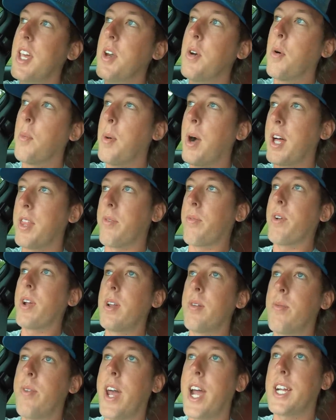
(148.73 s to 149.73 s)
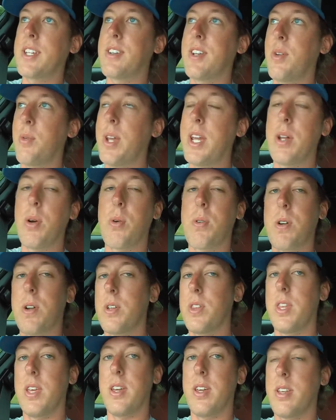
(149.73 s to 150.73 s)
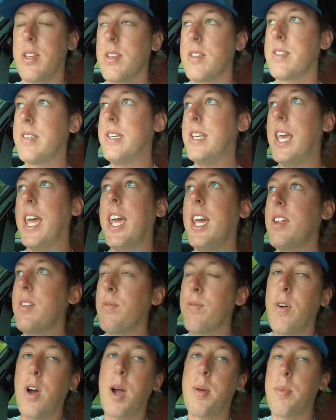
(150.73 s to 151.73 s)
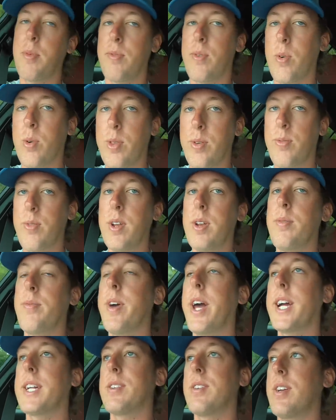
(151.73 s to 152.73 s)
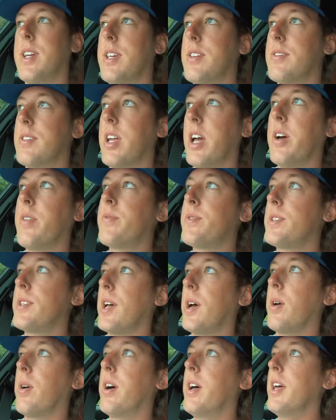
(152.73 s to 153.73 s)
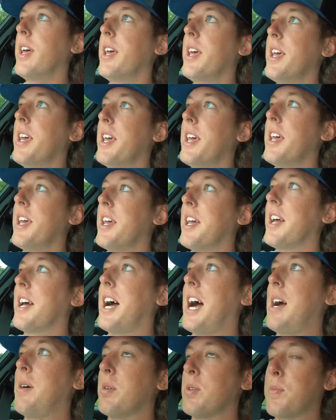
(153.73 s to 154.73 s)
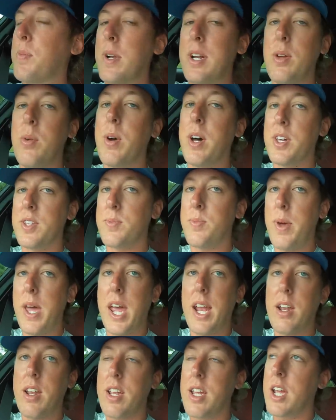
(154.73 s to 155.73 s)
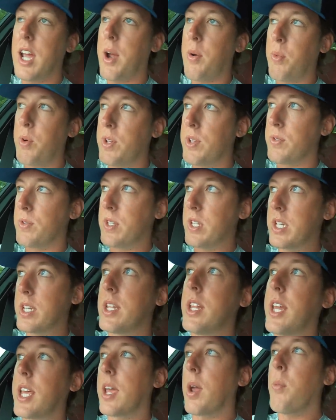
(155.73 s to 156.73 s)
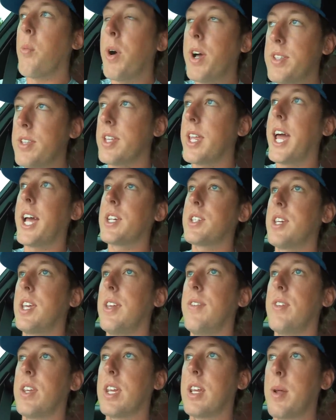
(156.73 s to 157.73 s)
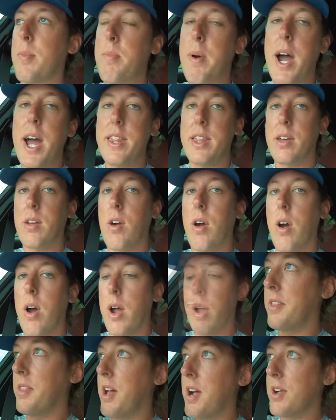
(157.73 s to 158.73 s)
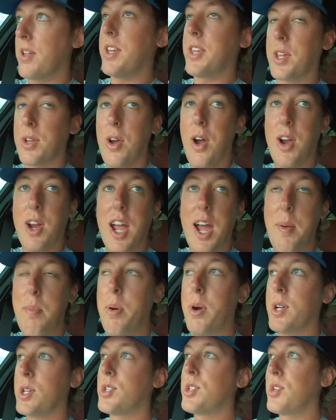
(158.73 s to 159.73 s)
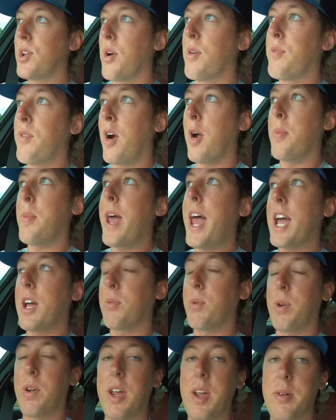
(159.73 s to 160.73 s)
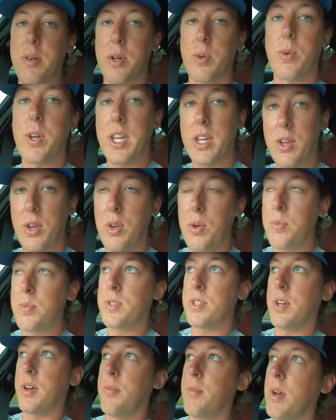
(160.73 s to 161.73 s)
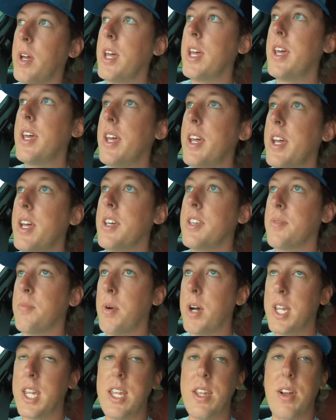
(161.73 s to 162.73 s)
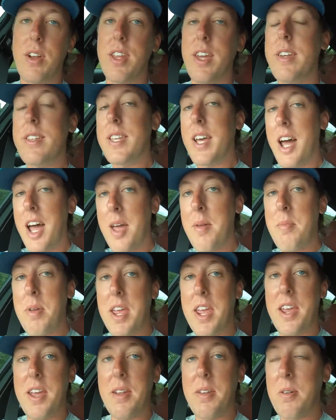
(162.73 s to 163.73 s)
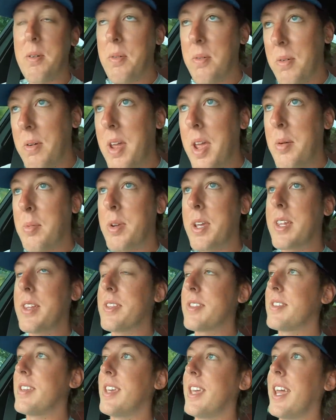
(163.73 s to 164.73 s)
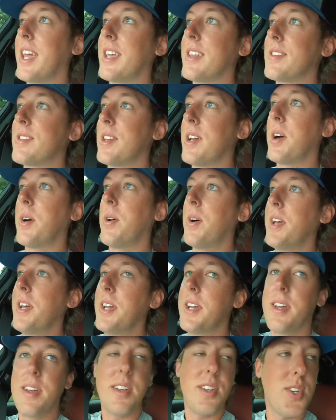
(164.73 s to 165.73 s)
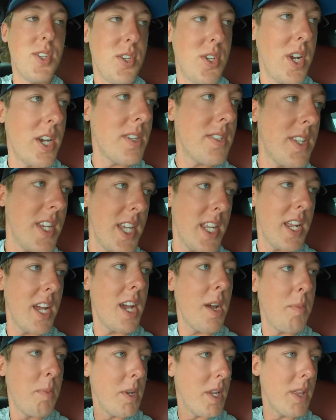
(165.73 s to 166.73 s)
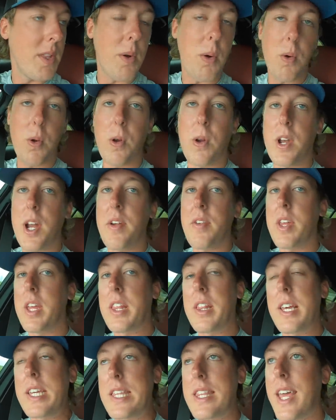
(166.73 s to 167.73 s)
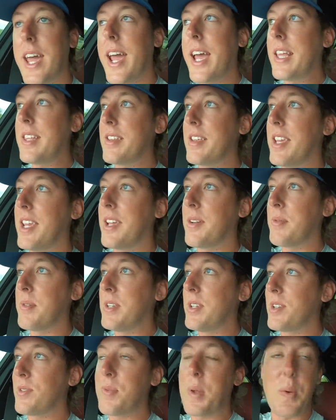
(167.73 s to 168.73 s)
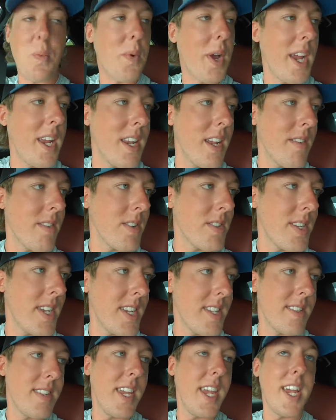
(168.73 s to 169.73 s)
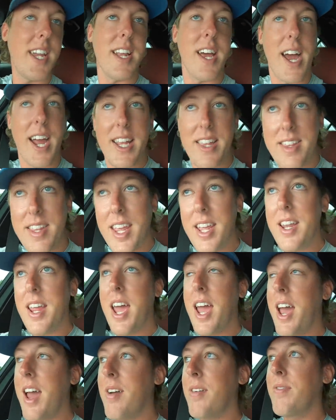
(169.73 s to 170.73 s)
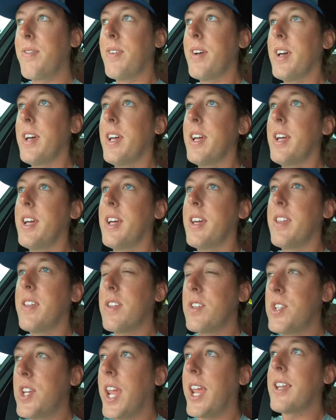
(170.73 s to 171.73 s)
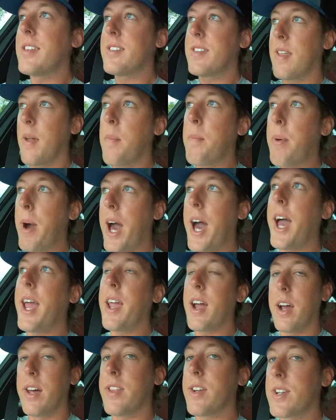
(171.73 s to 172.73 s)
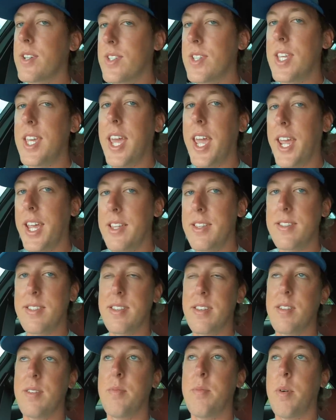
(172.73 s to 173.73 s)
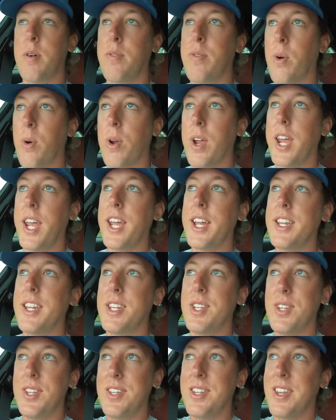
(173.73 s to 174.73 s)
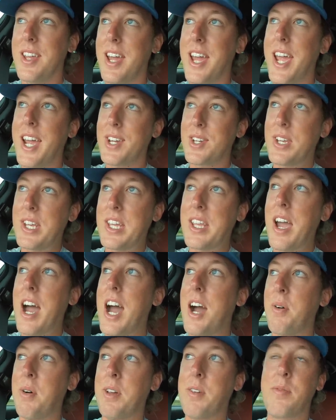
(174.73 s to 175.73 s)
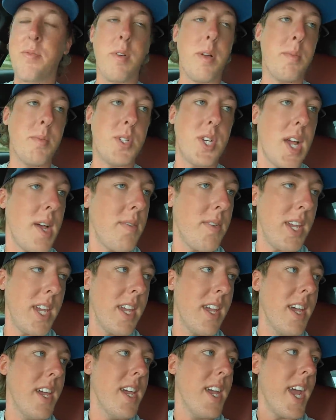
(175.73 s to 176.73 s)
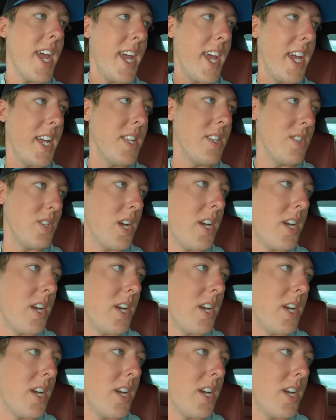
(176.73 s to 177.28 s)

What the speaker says: we bought the Freedom Factory. We had ordered the C8 far before the Freedom Factory stuff, so I was pretty well spent. It was looking like I wasn't actually even gonna buy the car. Luckily, the car got pushed so far back, we were able to recoup some money during that time and be able to get the C8. So Justin put in the order and everything like that, and we've just been waiting ever since. And I did have the chance to buy other C8s beforehand, and I actually got one from Chevy, and